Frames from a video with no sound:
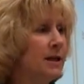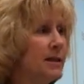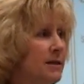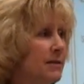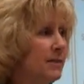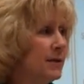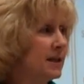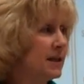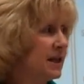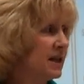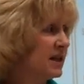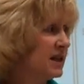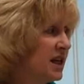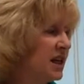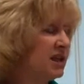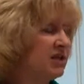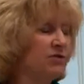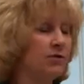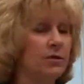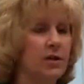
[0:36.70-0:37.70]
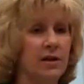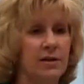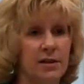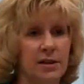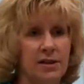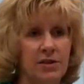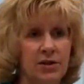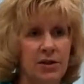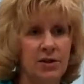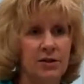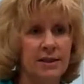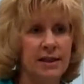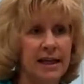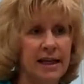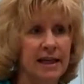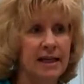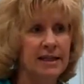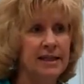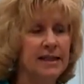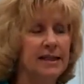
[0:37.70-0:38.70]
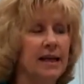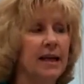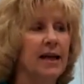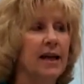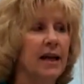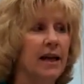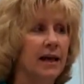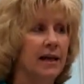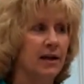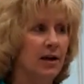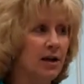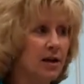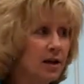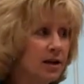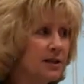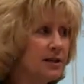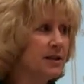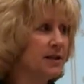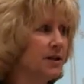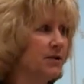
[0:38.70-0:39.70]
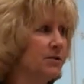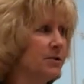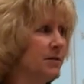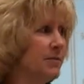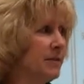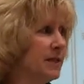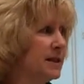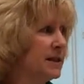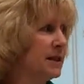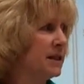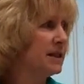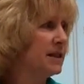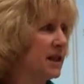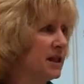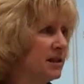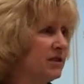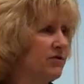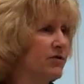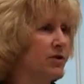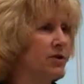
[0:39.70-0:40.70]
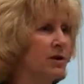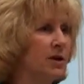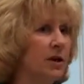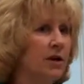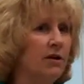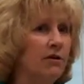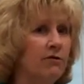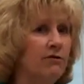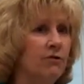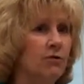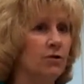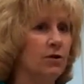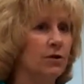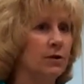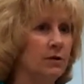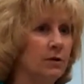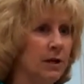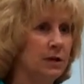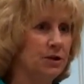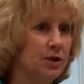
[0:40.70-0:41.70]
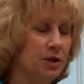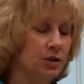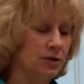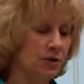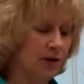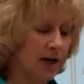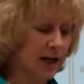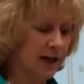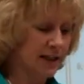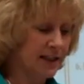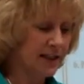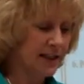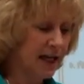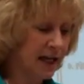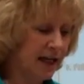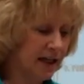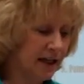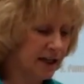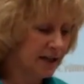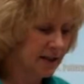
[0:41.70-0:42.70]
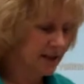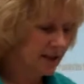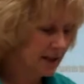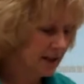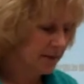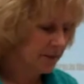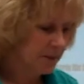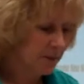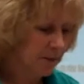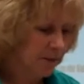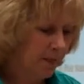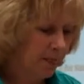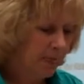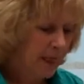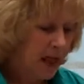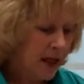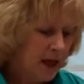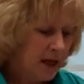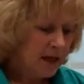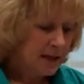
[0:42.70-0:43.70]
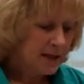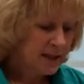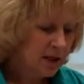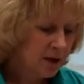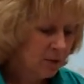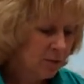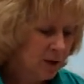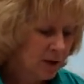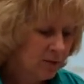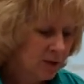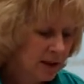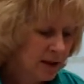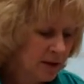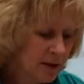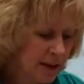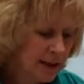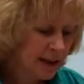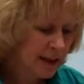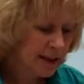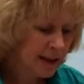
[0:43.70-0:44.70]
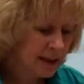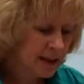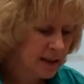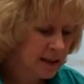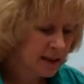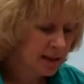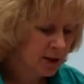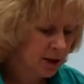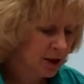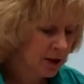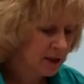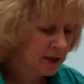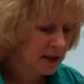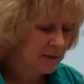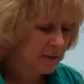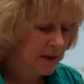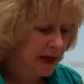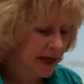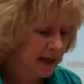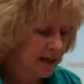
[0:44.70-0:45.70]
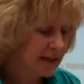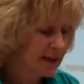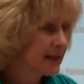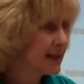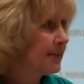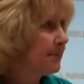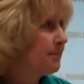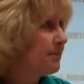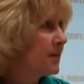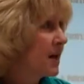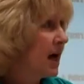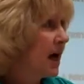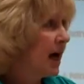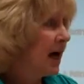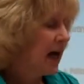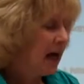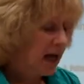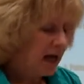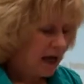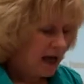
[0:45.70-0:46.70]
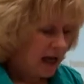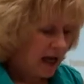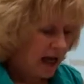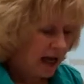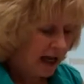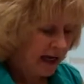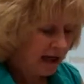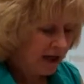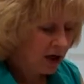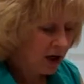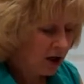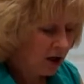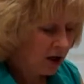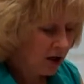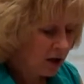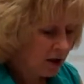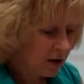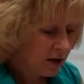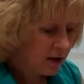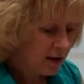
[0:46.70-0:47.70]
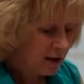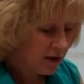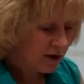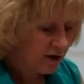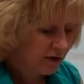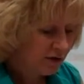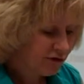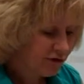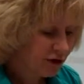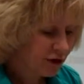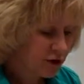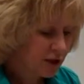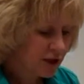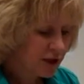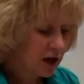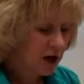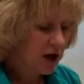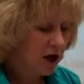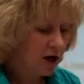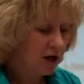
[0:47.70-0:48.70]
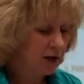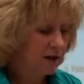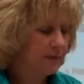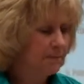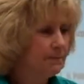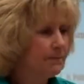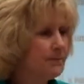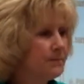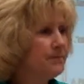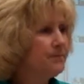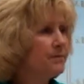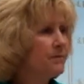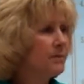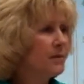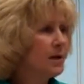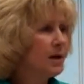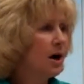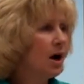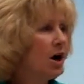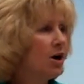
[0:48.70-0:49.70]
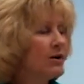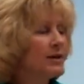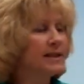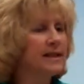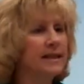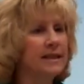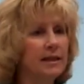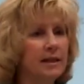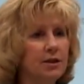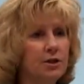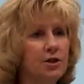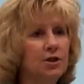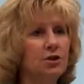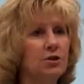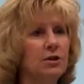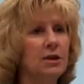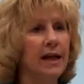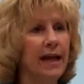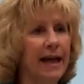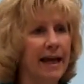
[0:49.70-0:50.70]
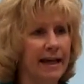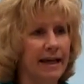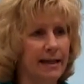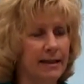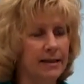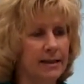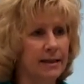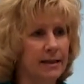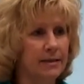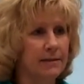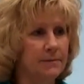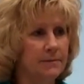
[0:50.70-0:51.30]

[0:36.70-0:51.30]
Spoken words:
to be successful on the STAAR test and also to be successful for junior high science. So when we look at these STAAR specs, I call the first column our essential 8.